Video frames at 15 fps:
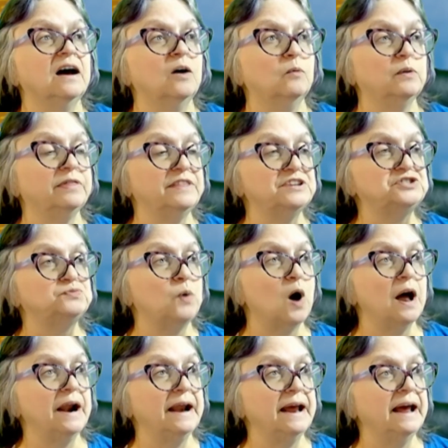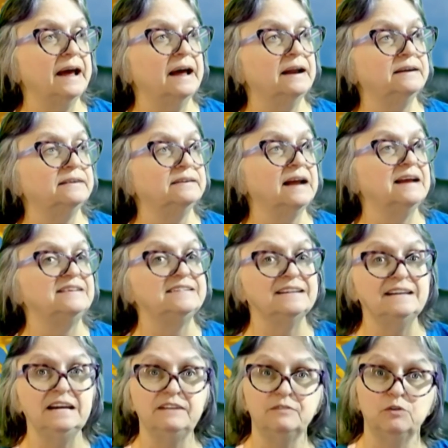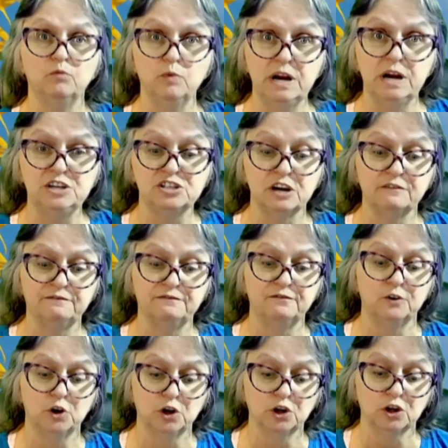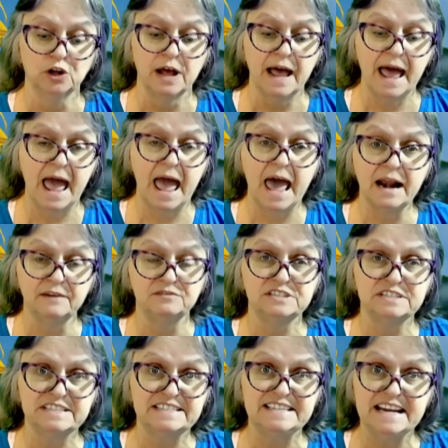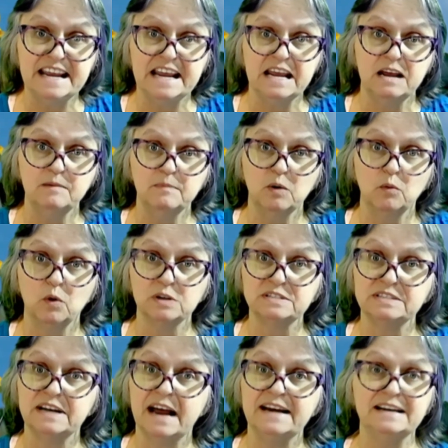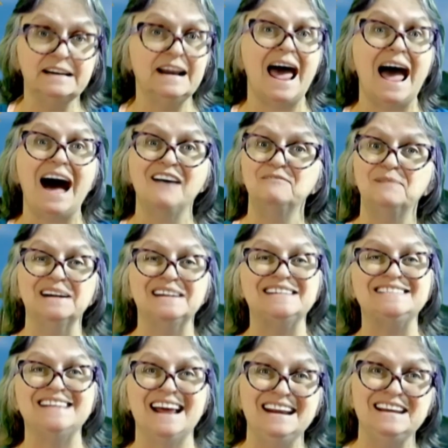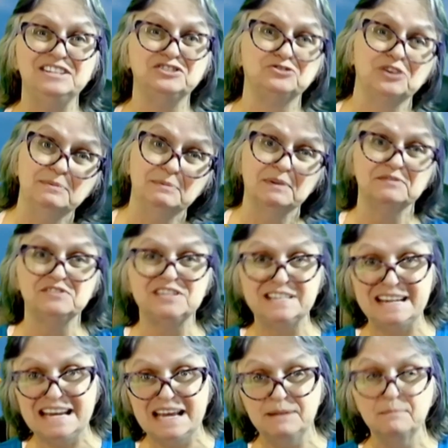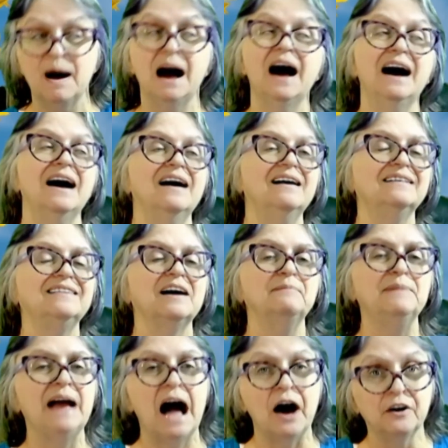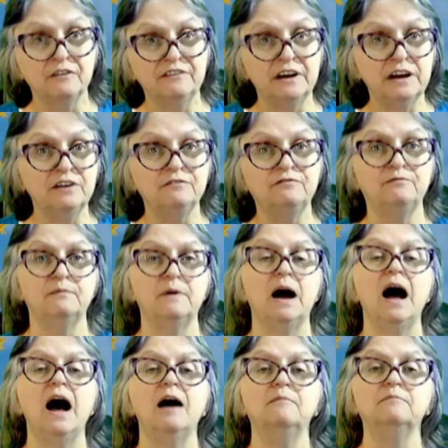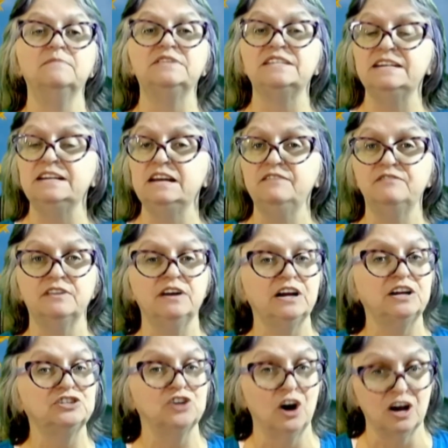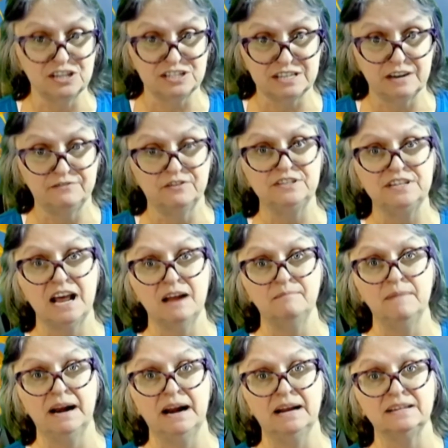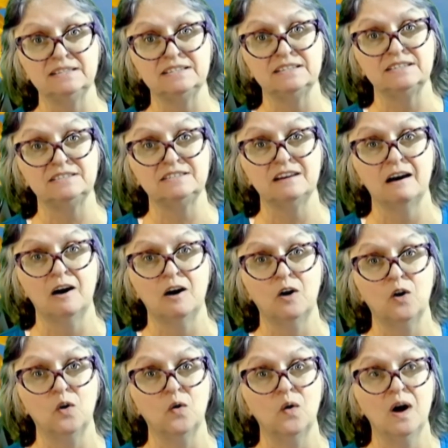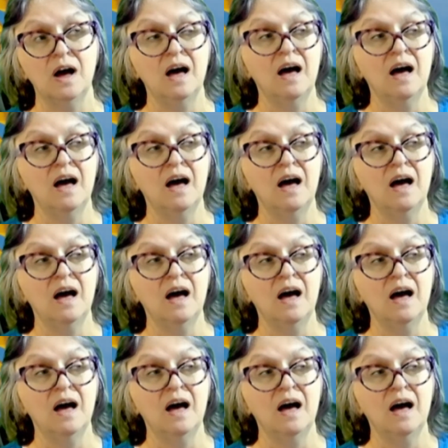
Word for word: with this one, it didn't even reach a full head of steam. It wasn't, I didn't have my steady stream of steam coming out of it to even exhaust it for 10 minutes. So